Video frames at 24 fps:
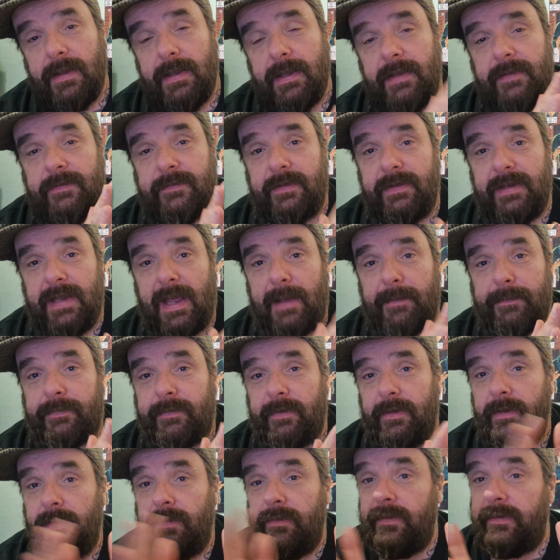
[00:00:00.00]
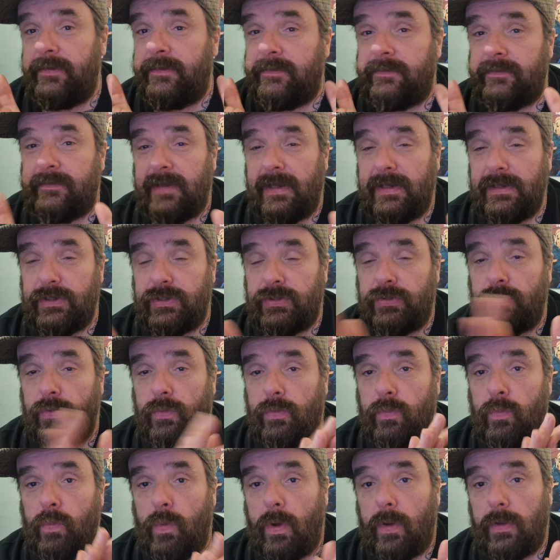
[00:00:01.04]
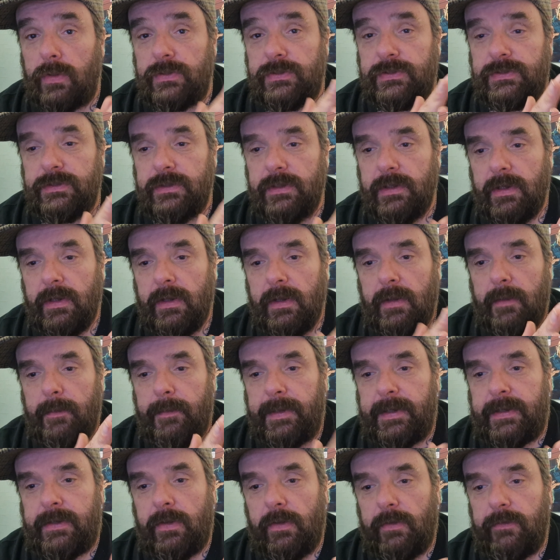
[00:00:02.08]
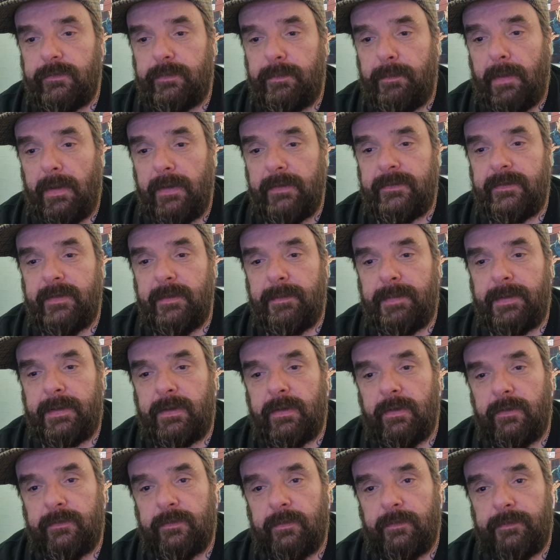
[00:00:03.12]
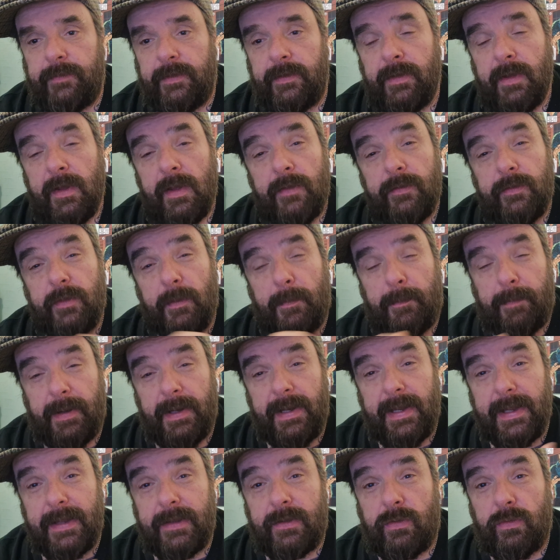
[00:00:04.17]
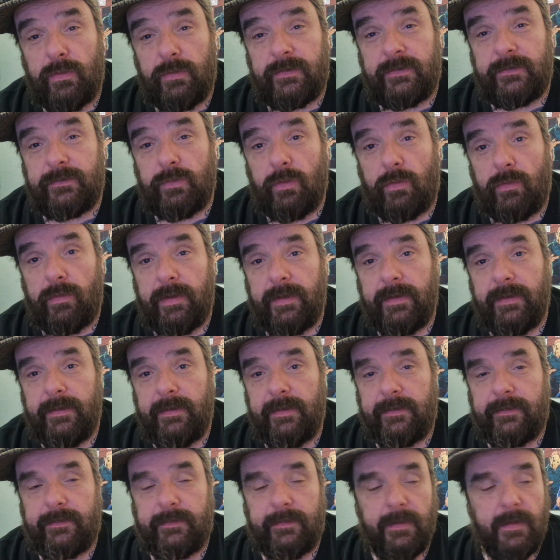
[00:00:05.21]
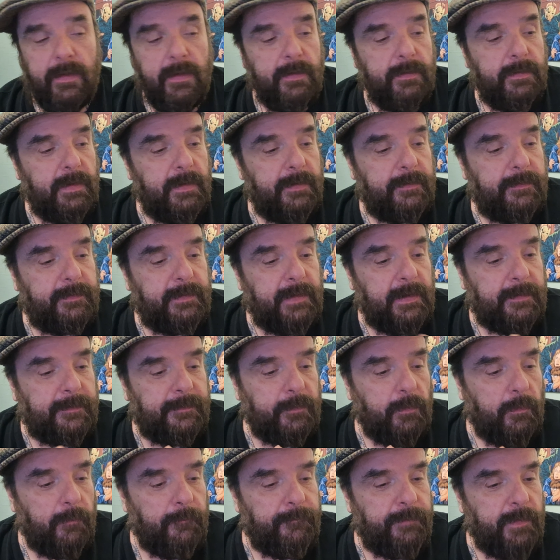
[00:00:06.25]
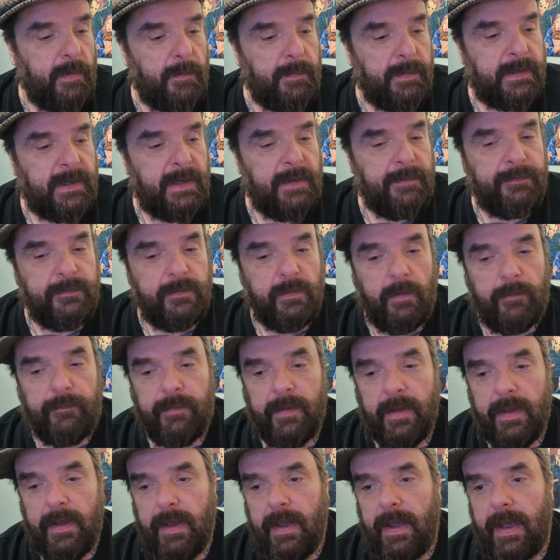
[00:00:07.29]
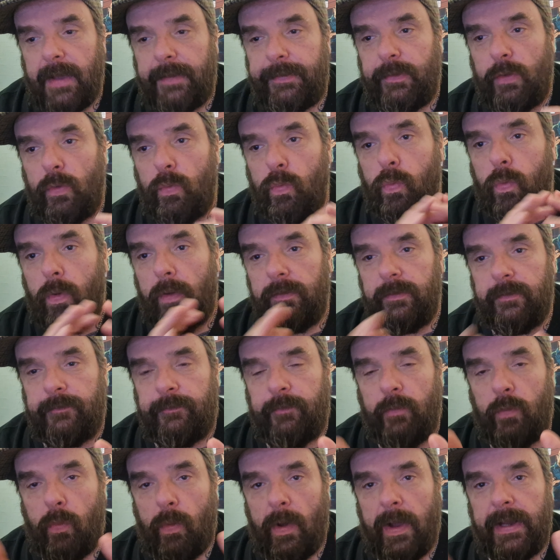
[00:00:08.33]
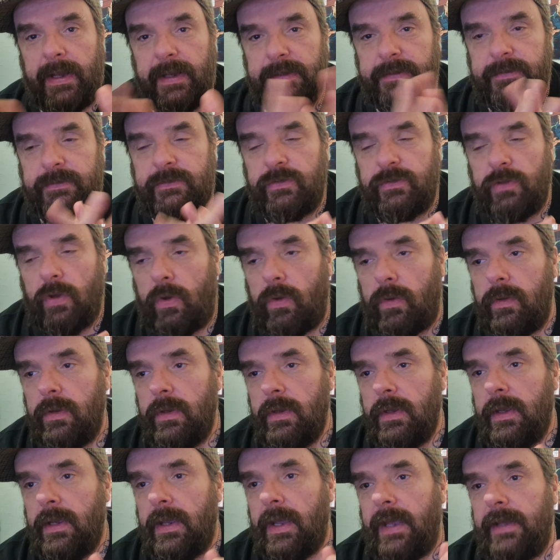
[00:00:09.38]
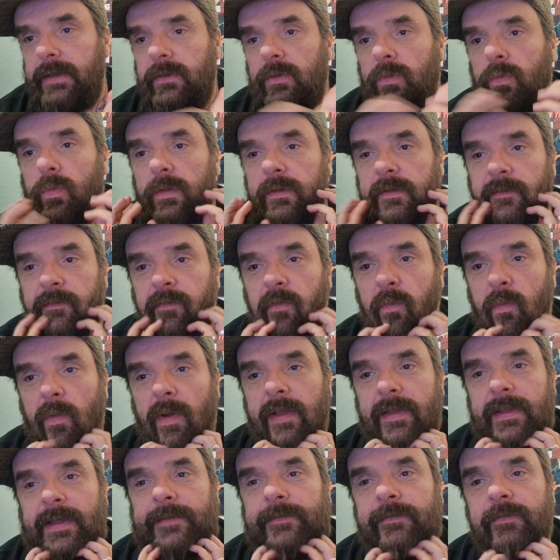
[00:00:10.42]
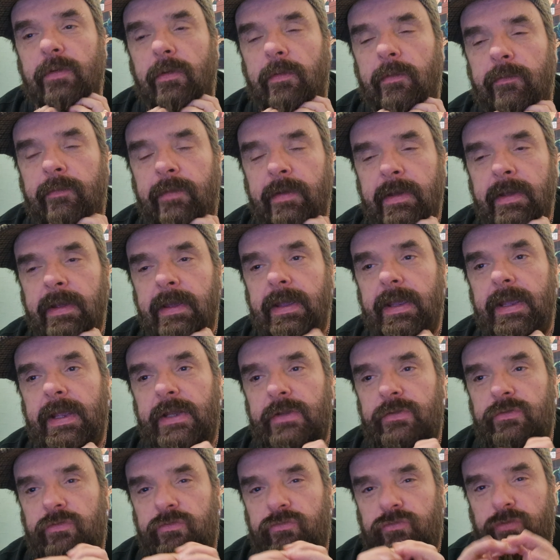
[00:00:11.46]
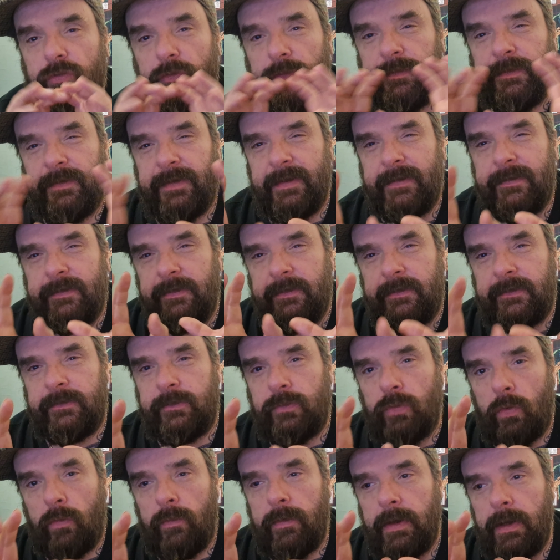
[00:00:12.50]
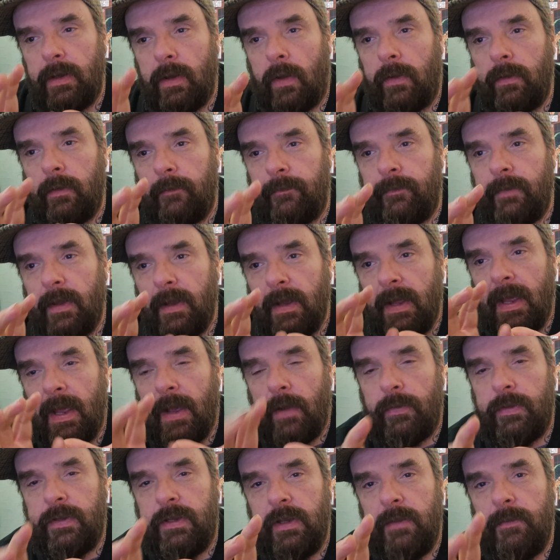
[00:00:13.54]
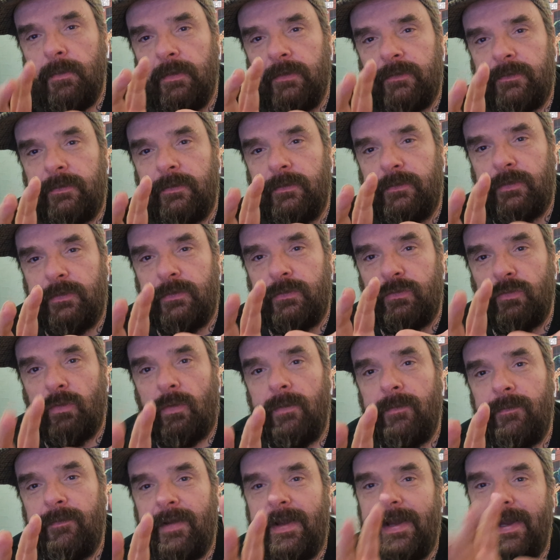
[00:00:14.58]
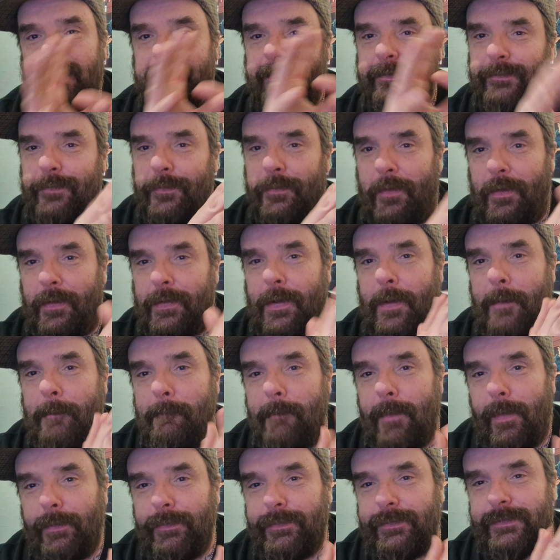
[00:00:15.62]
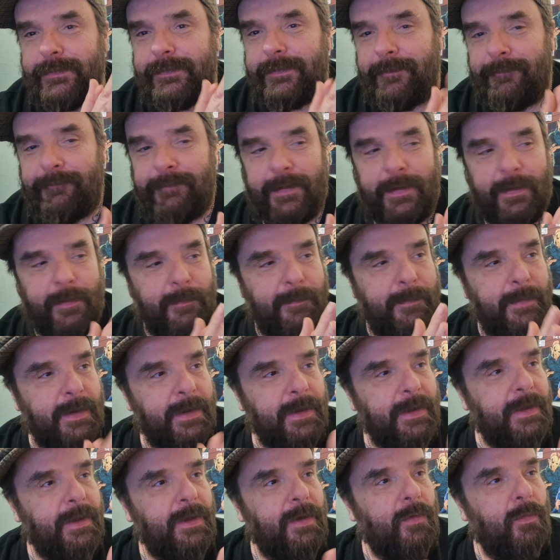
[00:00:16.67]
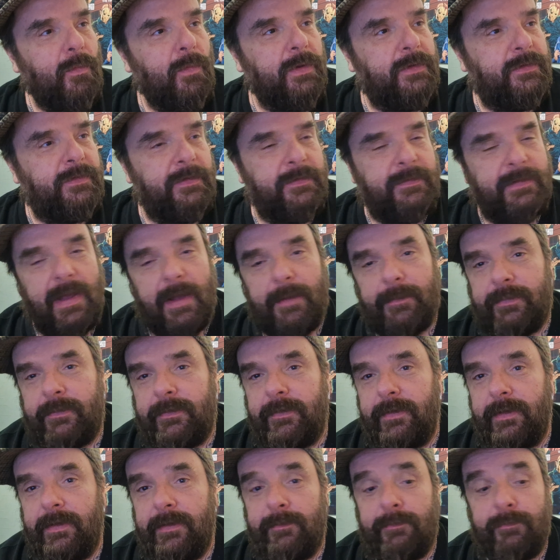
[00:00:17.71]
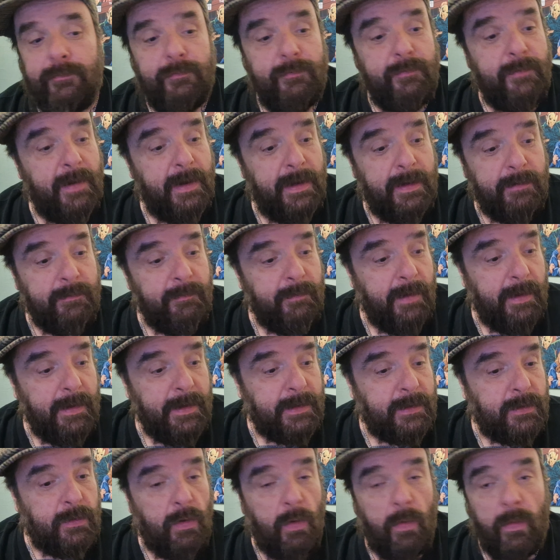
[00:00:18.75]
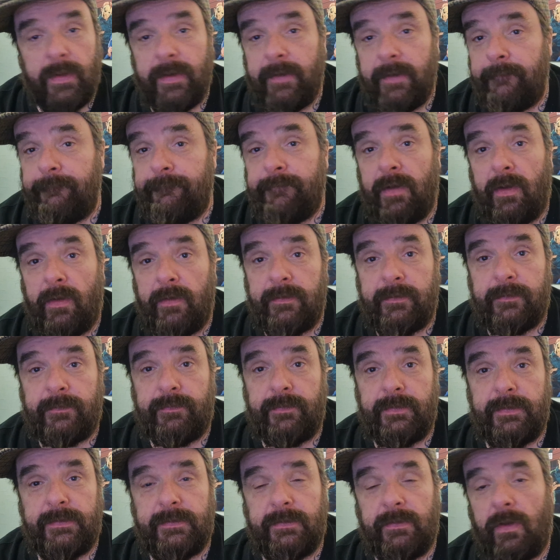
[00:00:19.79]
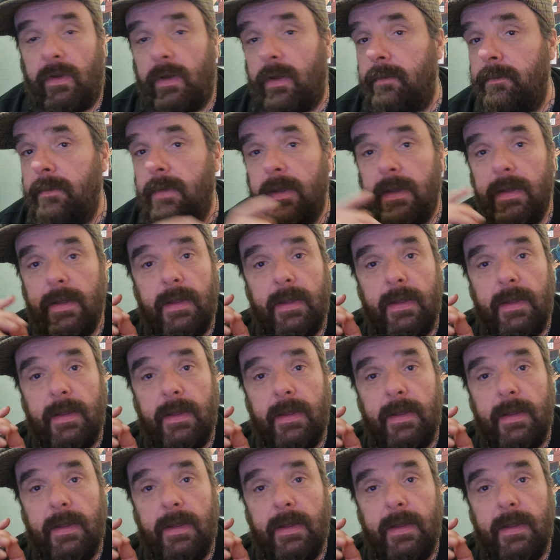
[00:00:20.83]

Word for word: It's an absolute essential watch because mostly because of the, the political story that this, this, this sort of film gives off and the wonderful way it's shot and the wonderful way they sort of introduce this storyline of how humans are destroying it into like a monster film, which is absolutely really, really cool and advanced for its time.